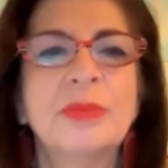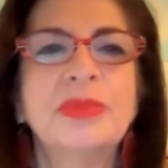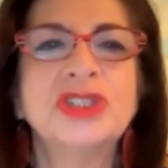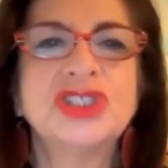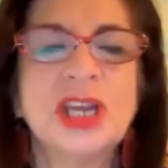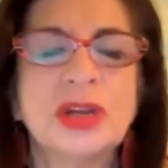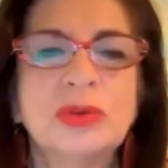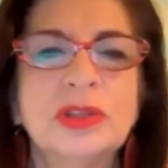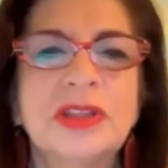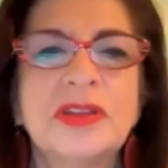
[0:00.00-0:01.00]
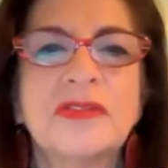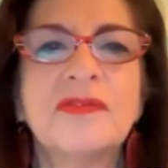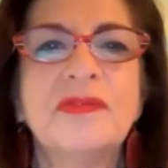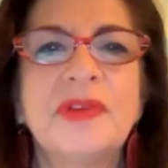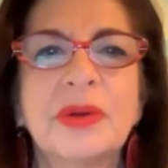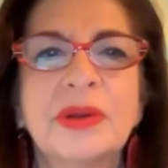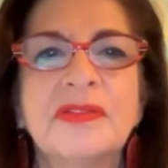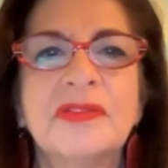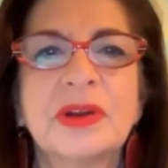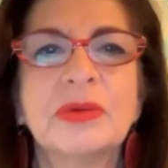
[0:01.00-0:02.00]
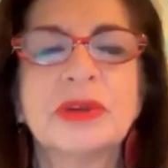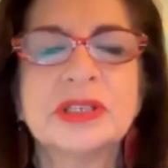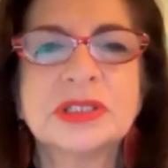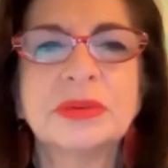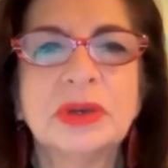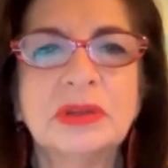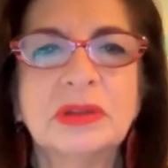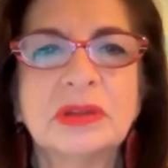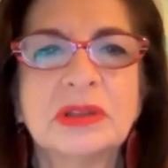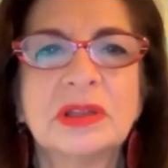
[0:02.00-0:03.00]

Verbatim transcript: but generally they're very, very reasonable.